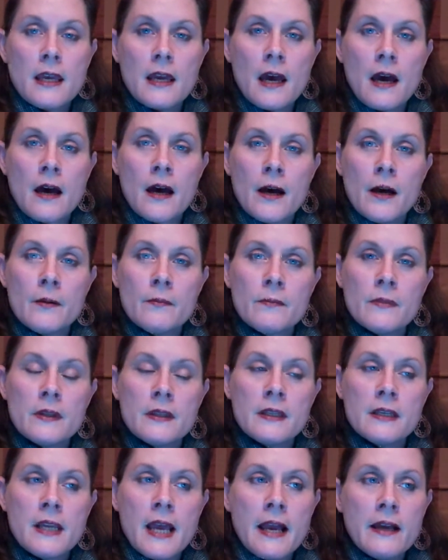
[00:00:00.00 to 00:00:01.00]

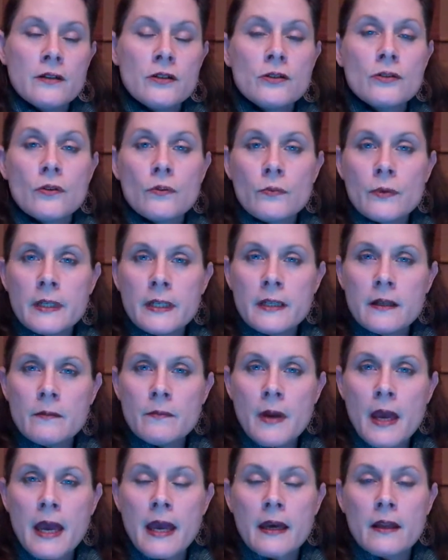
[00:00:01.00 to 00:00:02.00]
the National Reading
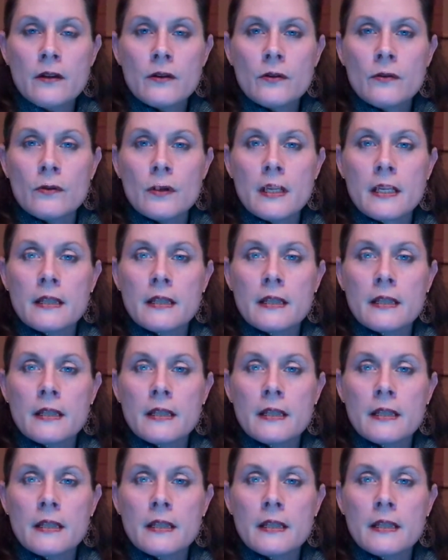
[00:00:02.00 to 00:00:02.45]
Panel,